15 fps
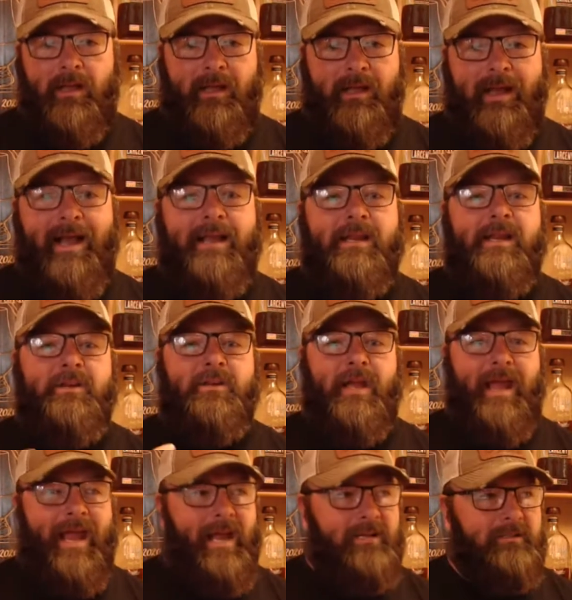I need to
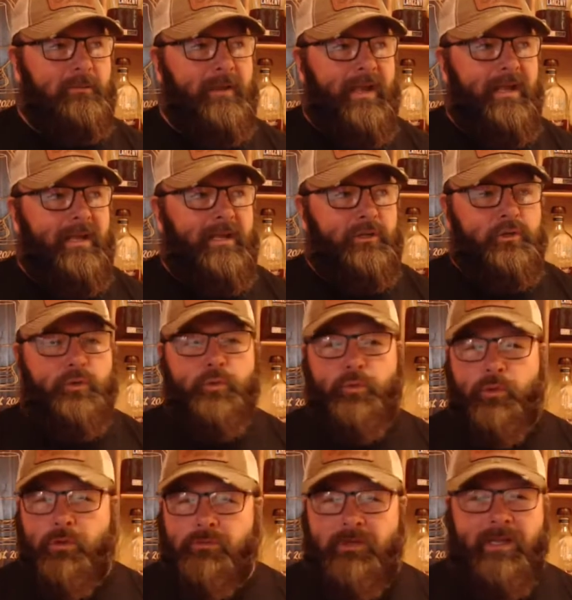acclimate, get
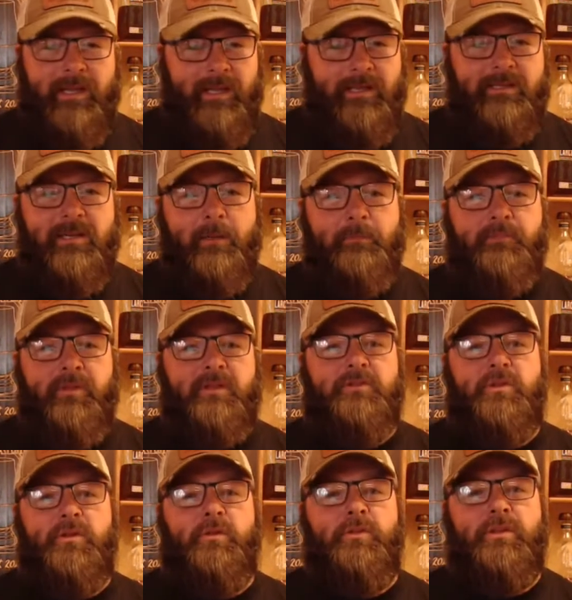truly in depth
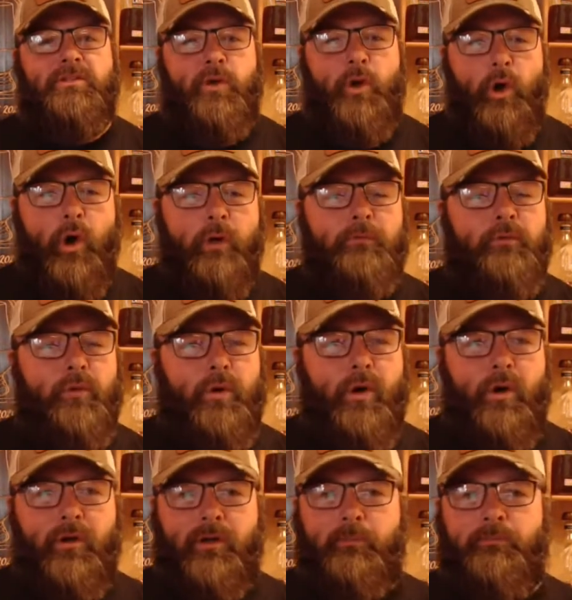into this overall
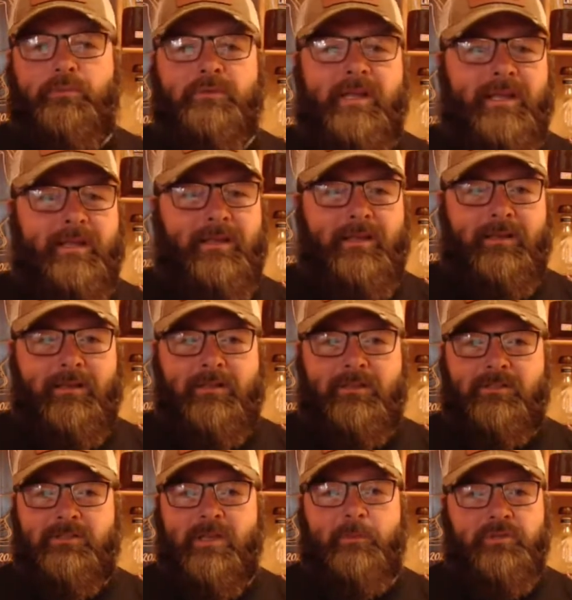complete
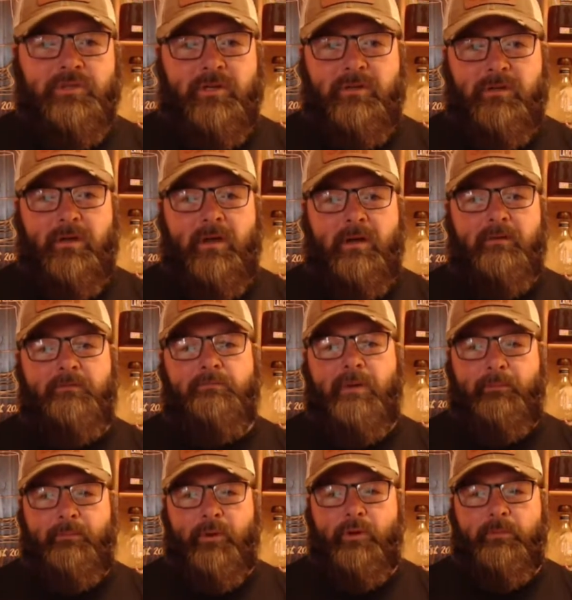consumption of my
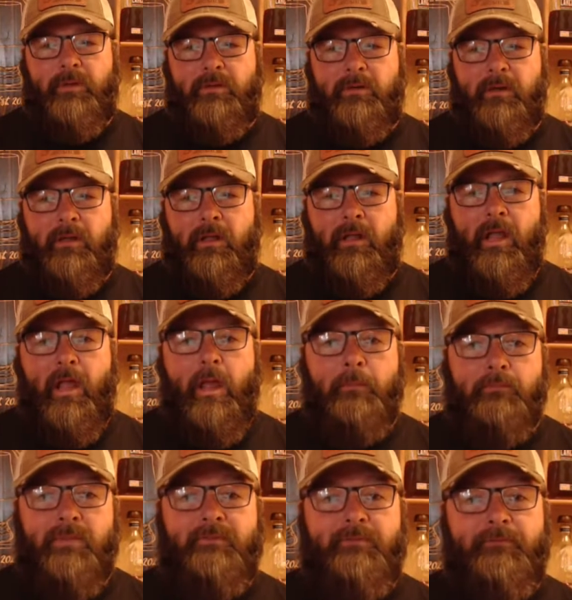bourbon
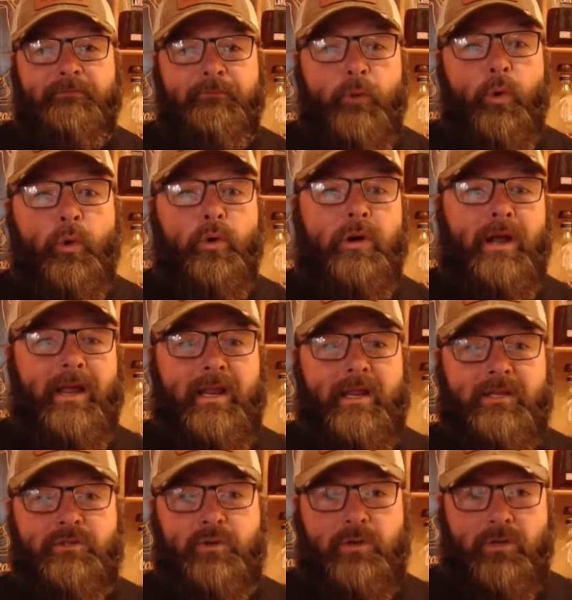before I
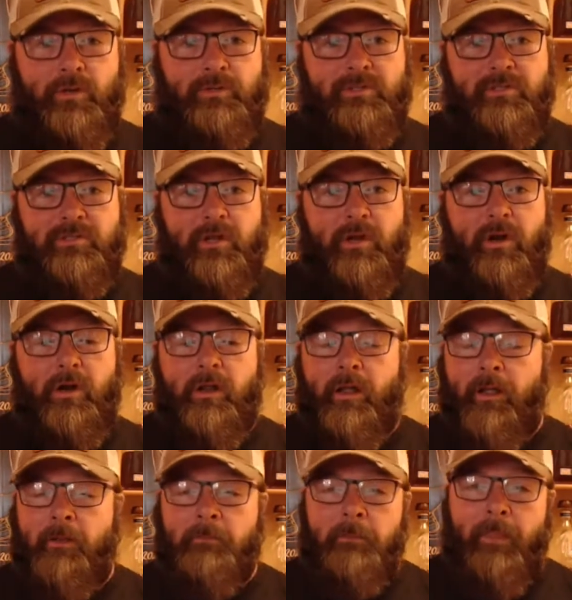introduce the cigar.
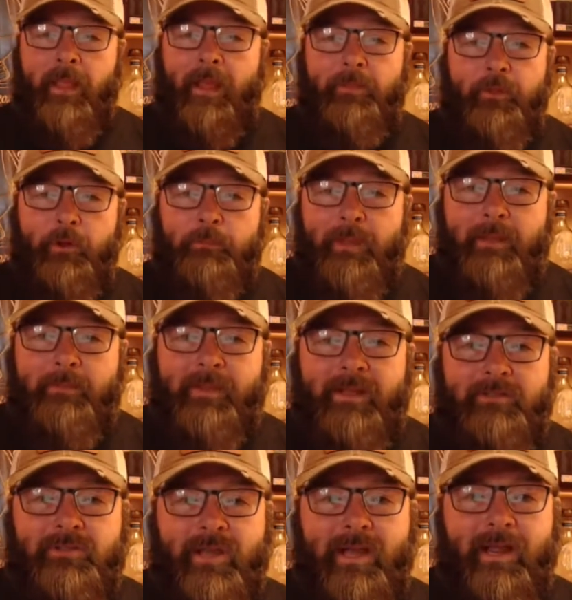And there may be a
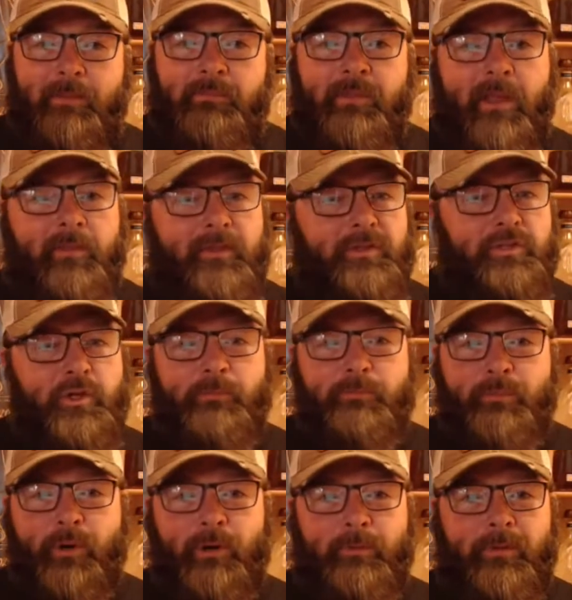time that your
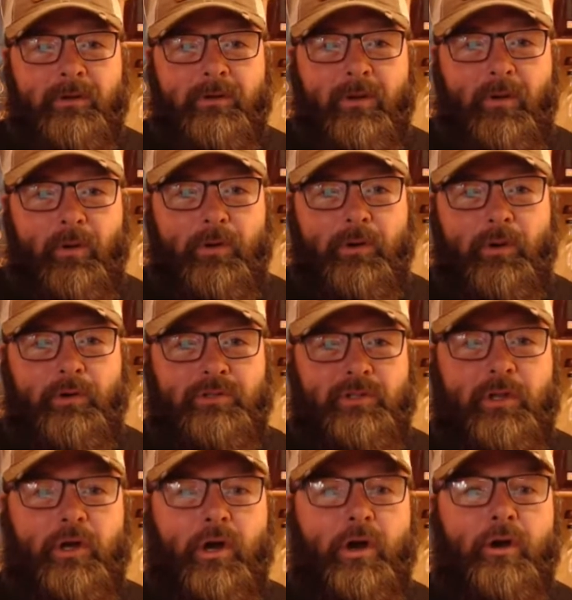bourbon or your
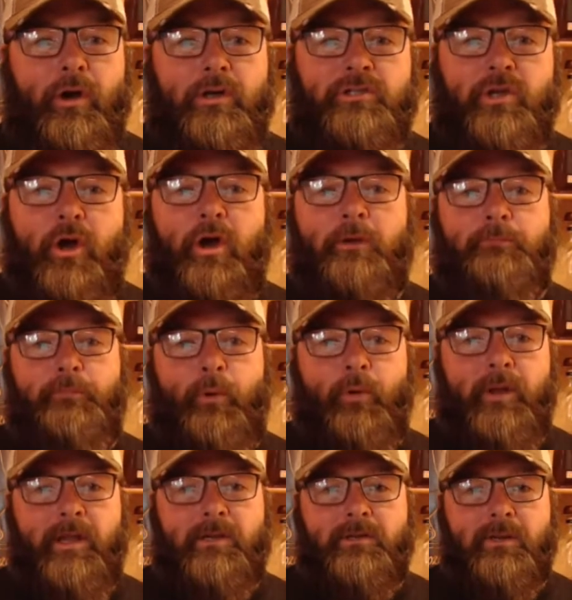cigar is on
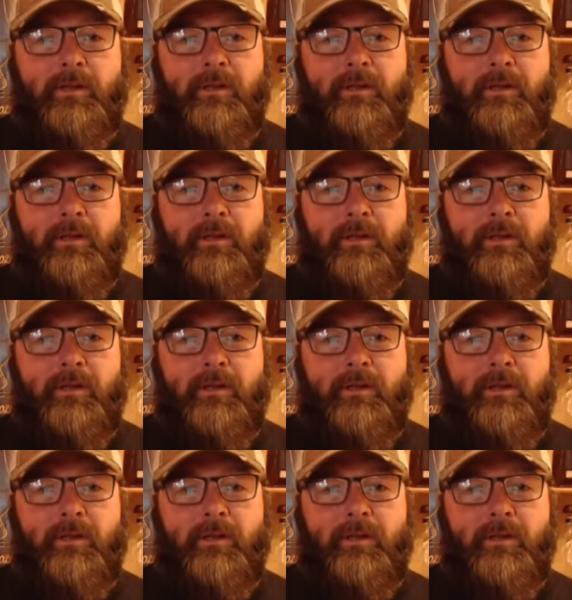point,